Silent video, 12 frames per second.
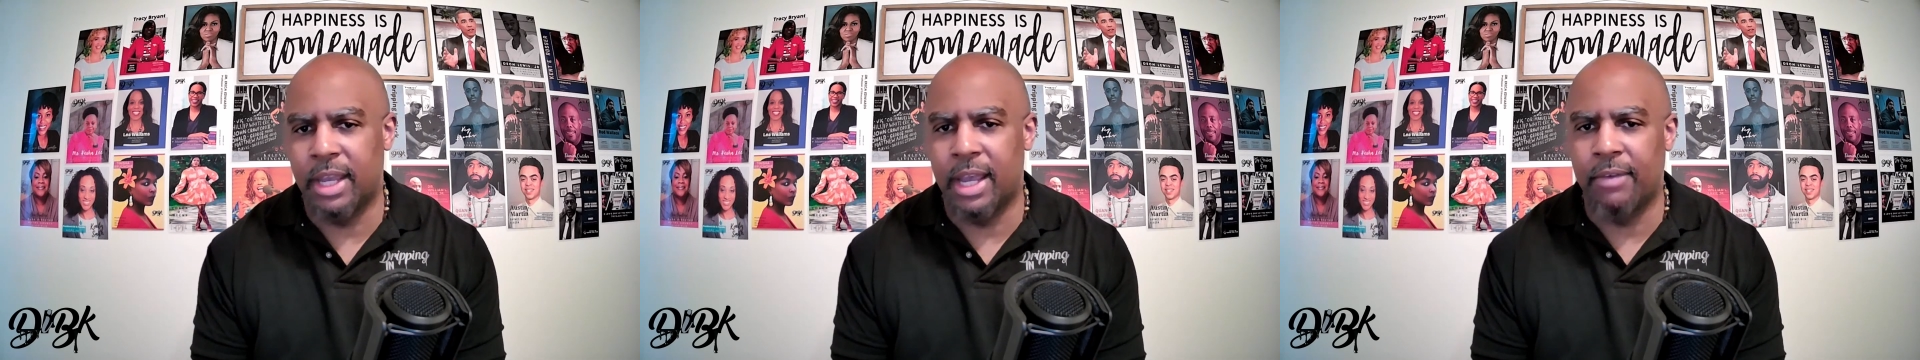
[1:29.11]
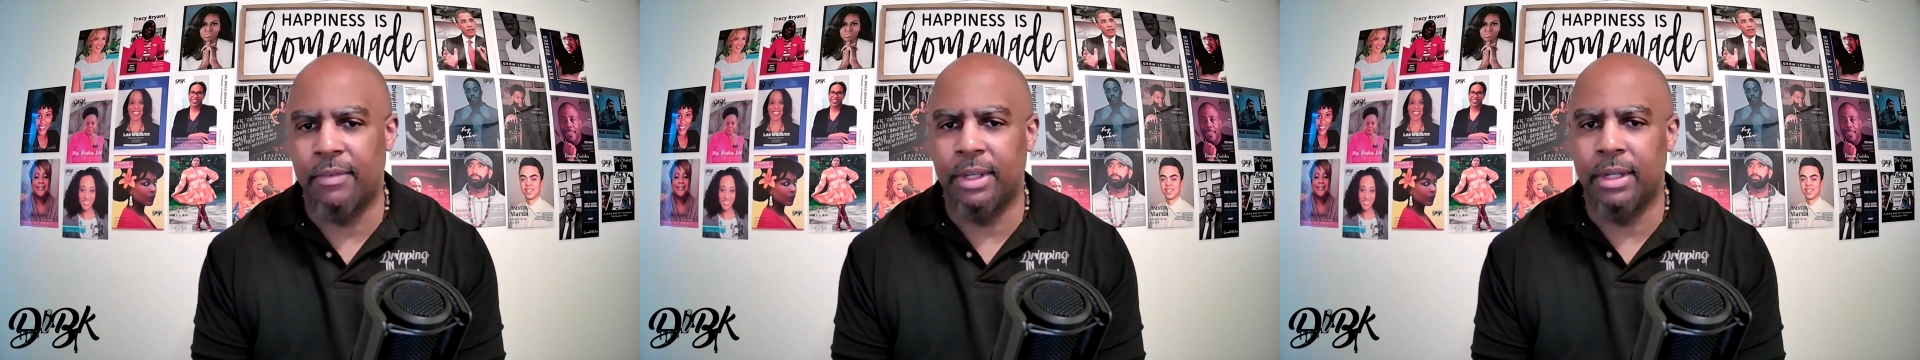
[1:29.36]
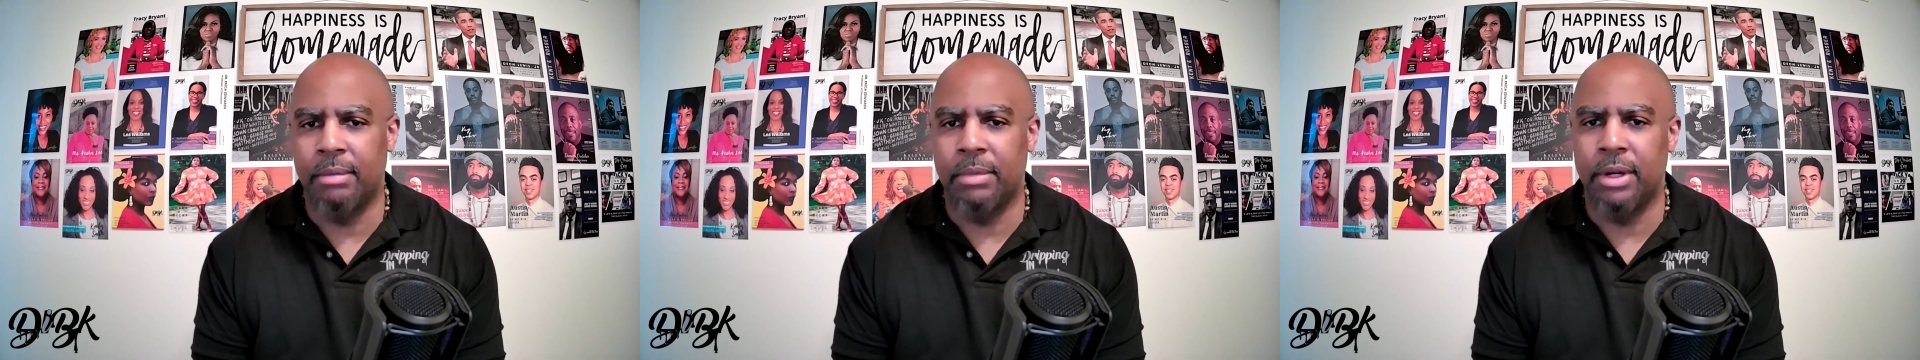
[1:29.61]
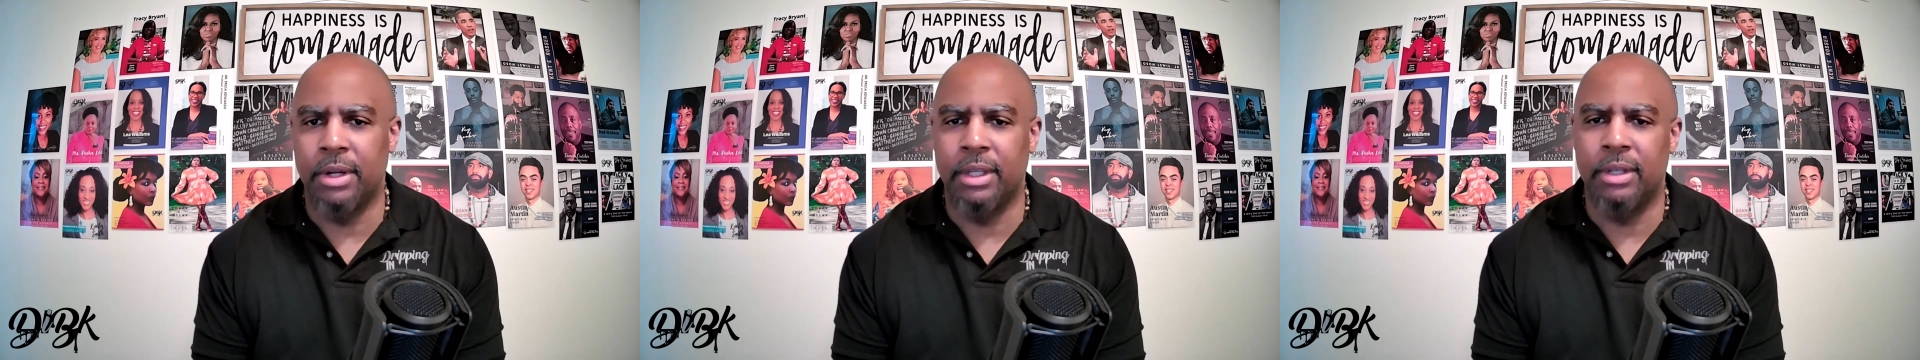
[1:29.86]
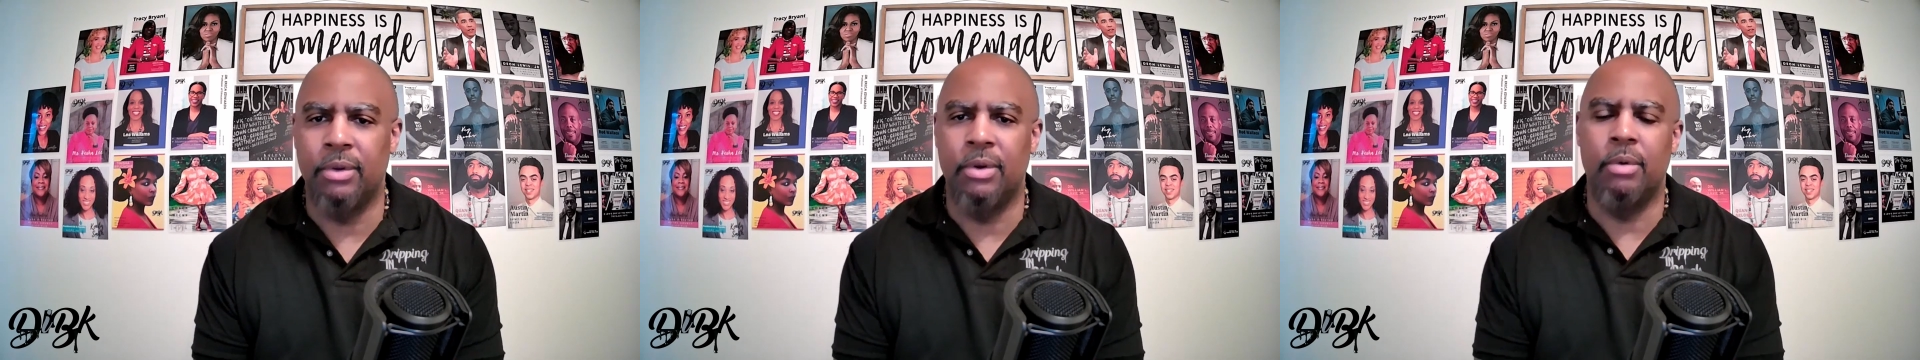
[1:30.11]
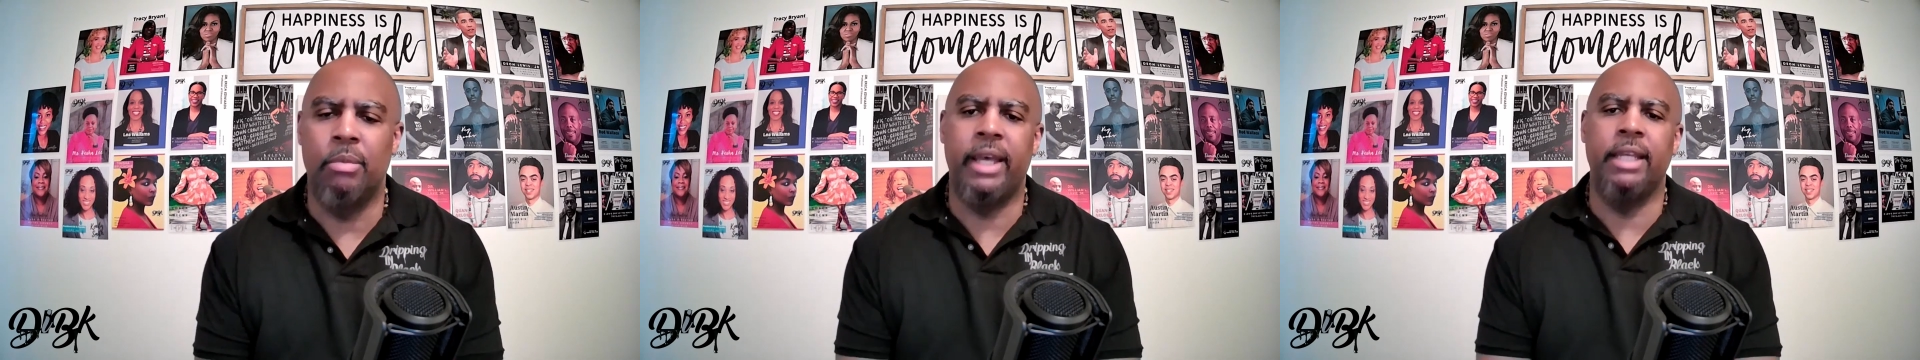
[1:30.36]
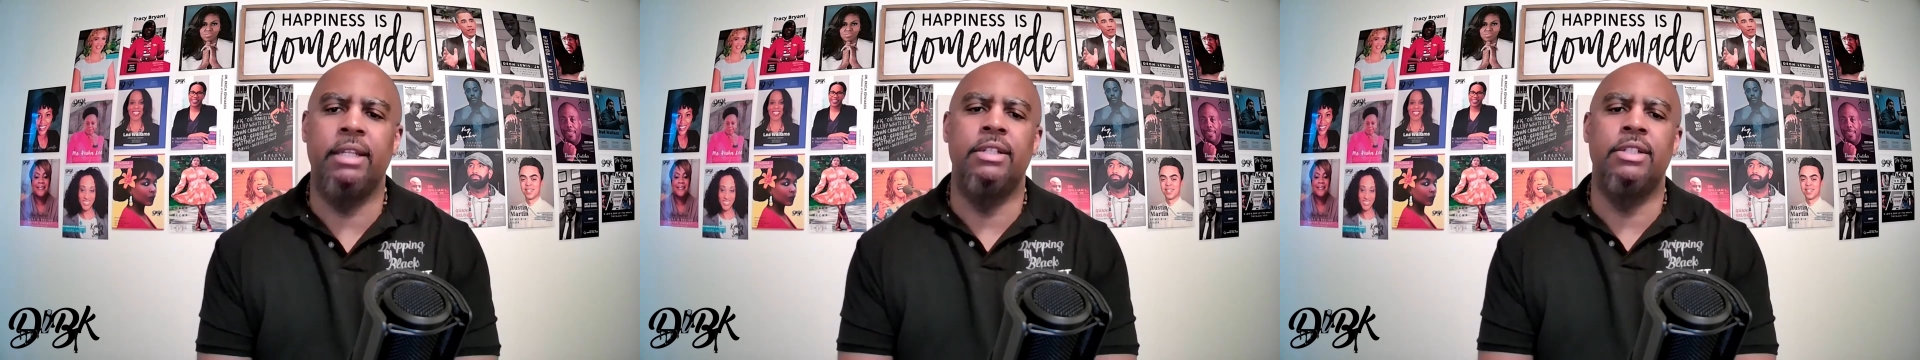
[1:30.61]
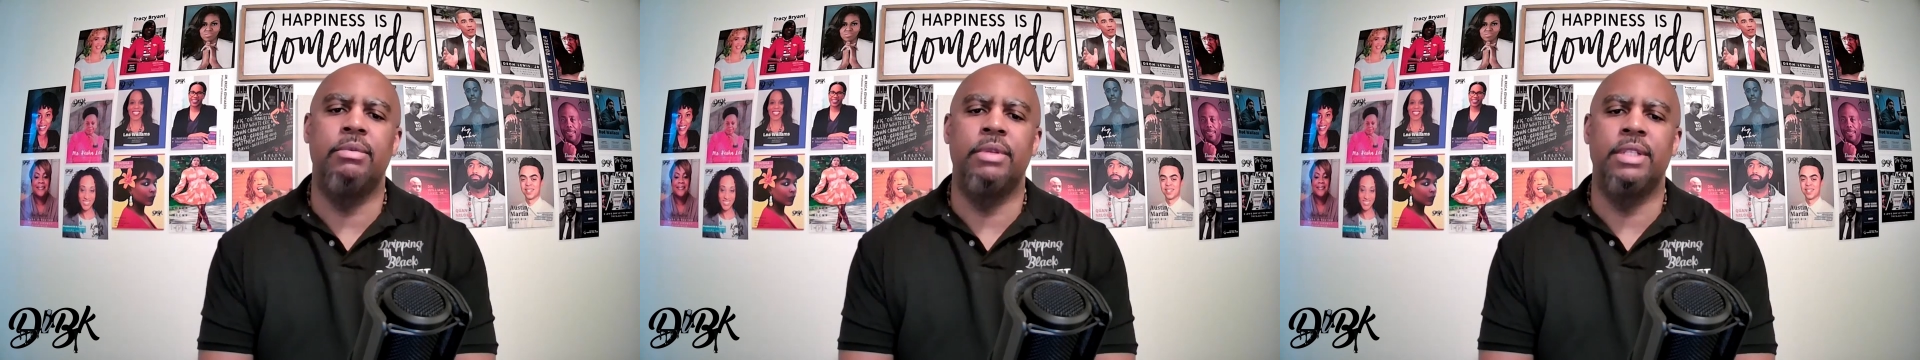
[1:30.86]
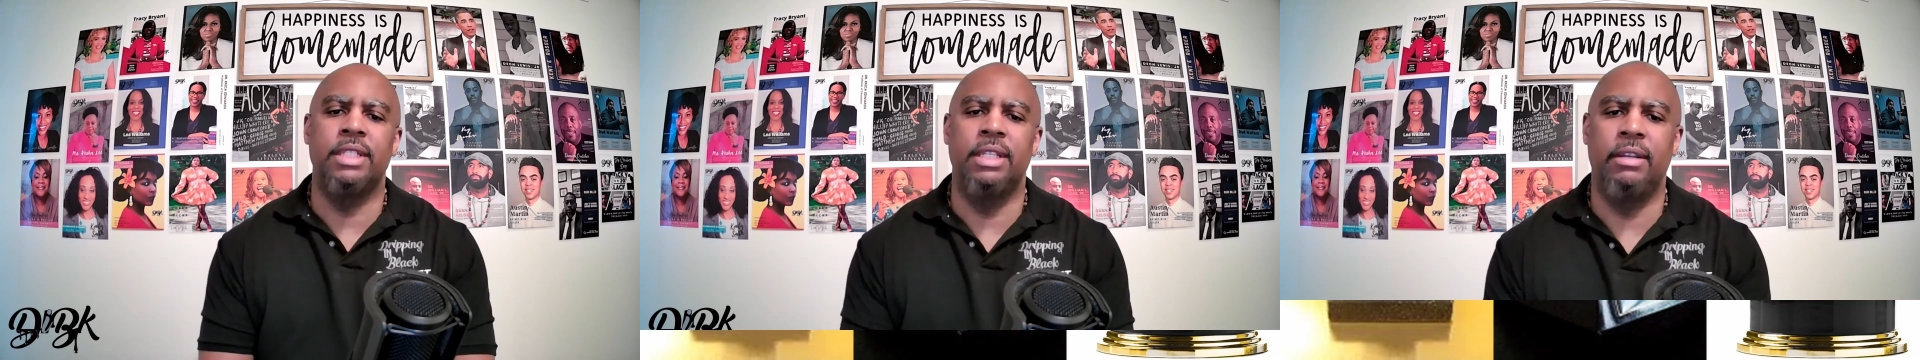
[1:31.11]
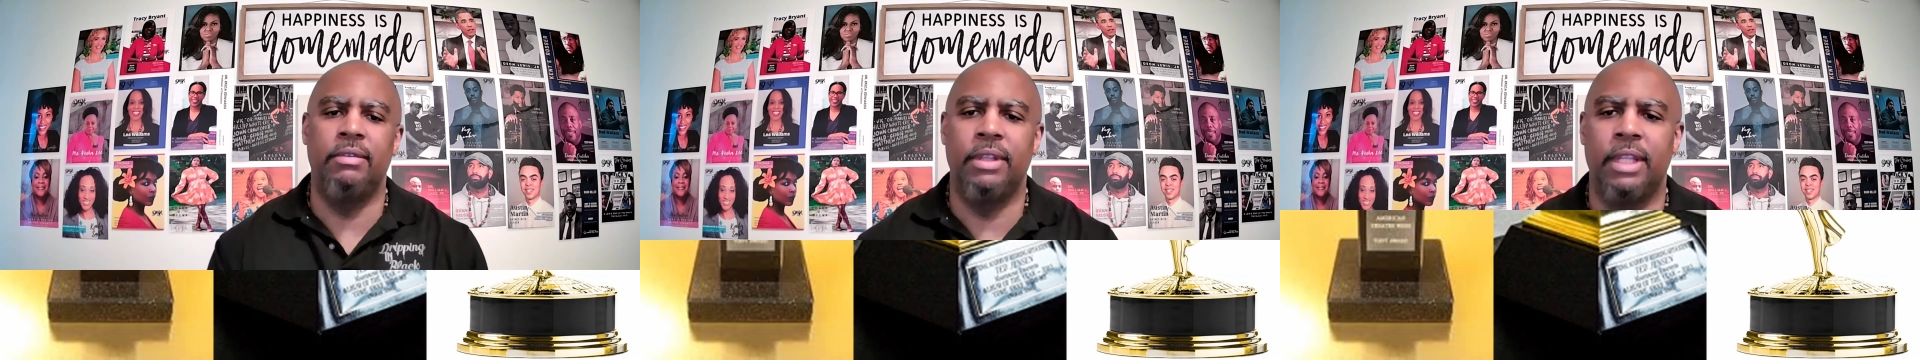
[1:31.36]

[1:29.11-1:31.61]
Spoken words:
African American or white, to receive